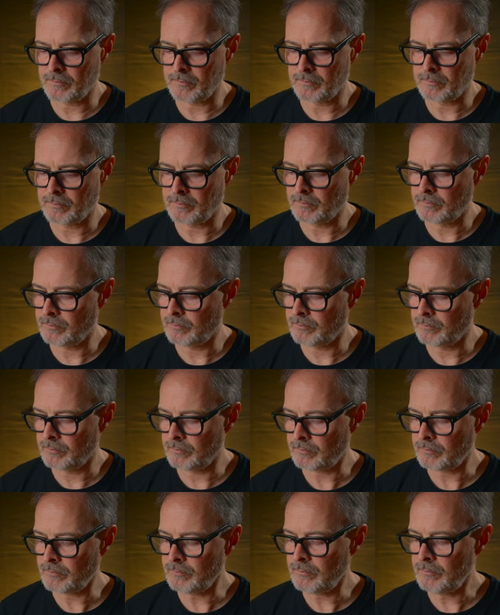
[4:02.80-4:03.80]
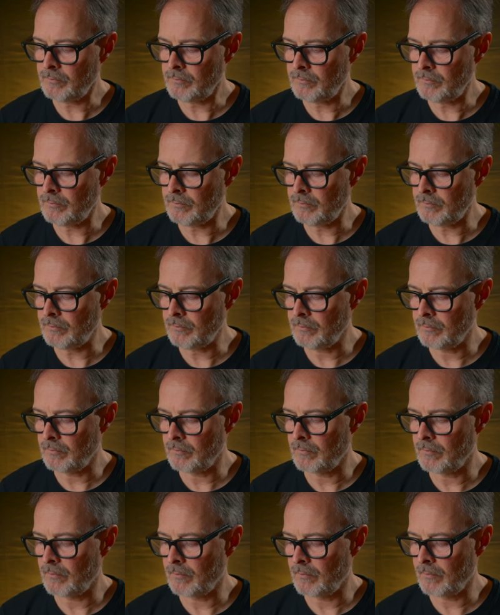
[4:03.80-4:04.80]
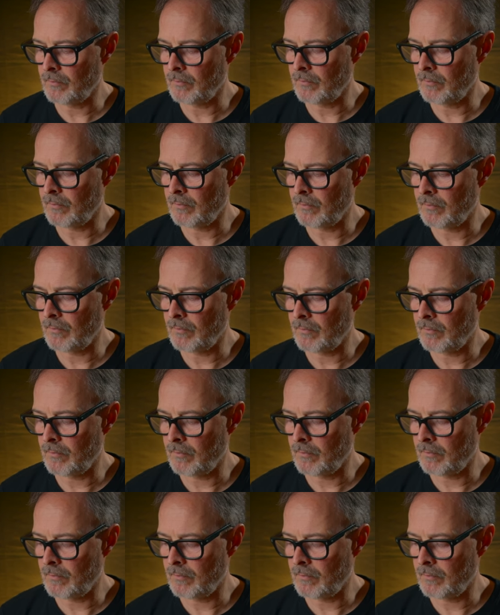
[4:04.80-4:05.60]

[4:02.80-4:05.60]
(no one is talking)